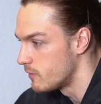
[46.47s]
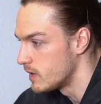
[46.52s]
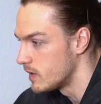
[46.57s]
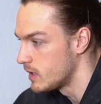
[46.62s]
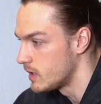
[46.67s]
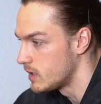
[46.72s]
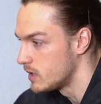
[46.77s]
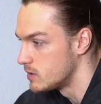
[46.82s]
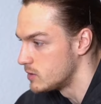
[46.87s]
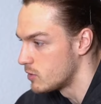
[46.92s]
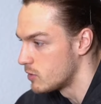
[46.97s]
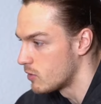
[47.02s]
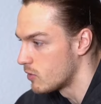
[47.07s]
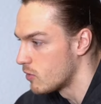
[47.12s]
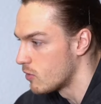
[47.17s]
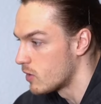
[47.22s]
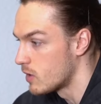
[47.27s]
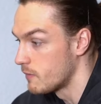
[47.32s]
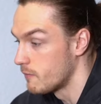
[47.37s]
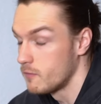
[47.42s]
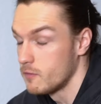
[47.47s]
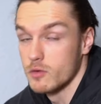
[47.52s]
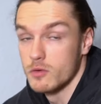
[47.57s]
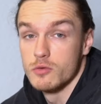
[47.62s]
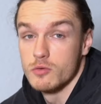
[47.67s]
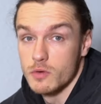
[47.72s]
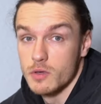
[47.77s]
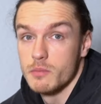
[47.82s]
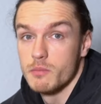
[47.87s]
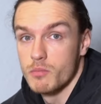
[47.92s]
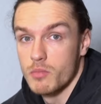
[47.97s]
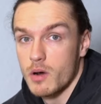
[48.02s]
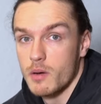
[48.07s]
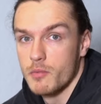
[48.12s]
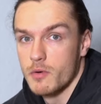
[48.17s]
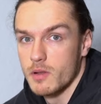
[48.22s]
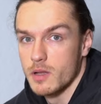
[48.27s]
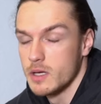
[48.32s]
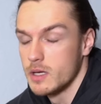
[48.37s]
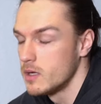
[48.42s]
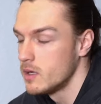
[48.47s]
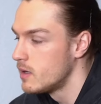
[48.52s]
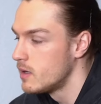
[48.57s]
really hits your core if you do it properly.